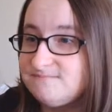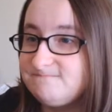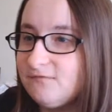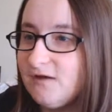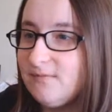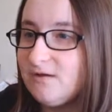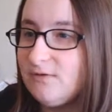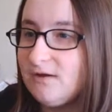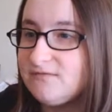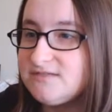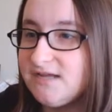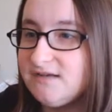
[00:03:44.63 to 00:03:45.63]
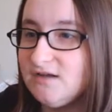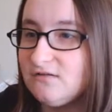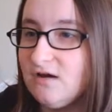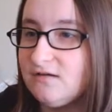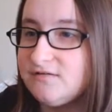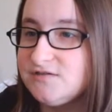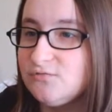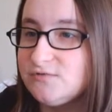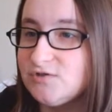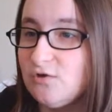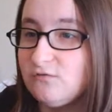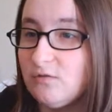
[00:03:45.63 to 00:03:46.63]
The fight my wife and Danielle got into
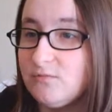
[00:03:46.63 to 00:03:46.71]
was over a